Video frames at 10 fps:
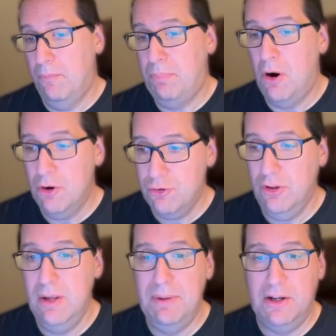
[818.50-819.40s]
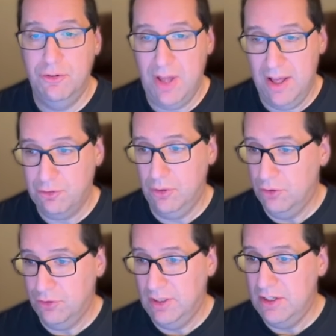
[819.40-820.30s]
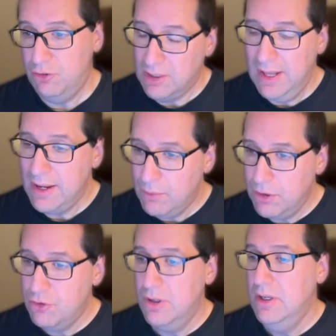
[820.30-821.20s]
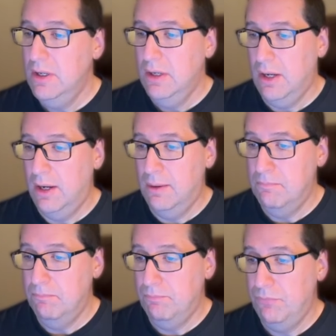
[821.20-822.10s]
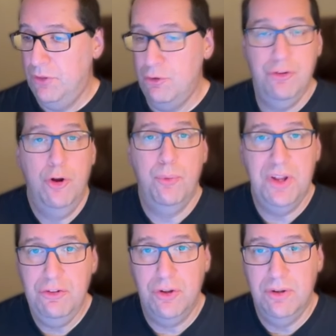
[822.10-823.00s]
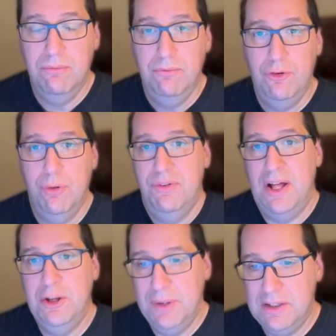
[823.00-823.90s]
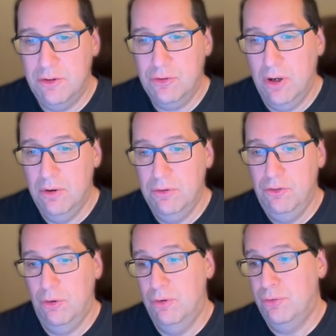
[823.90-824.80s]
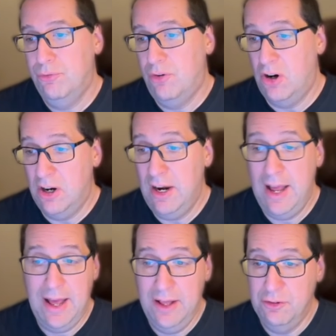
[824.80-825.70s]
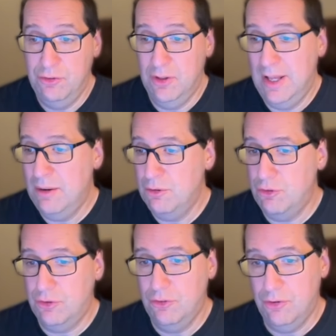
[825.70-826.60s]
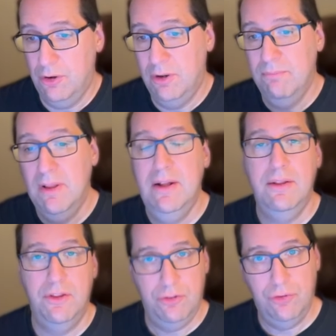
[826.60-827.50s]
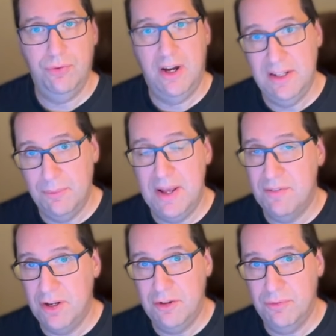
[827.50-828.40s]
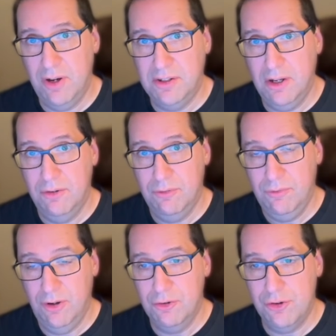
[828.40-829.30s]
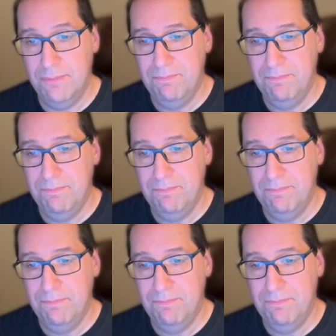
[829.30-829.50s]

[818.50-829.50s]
Partially because Haskell is a lazy language, there's no reason to evaluate this code. So as far as the language is concerned, this is fine that we have an undefined function.